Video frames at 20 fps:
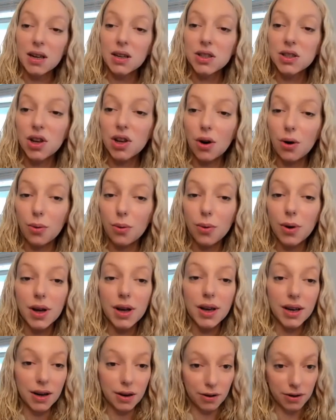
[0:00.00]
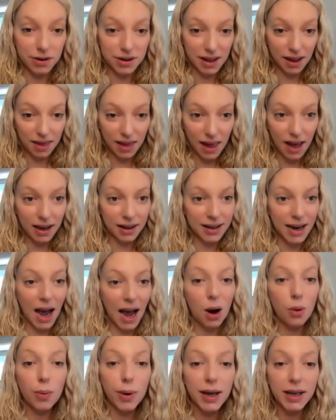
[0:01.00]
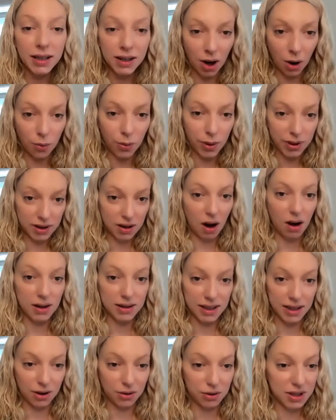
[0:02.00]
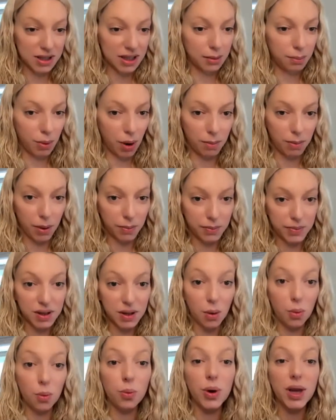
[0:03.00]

So here's the thing. Now we know what's causing your sleep problems.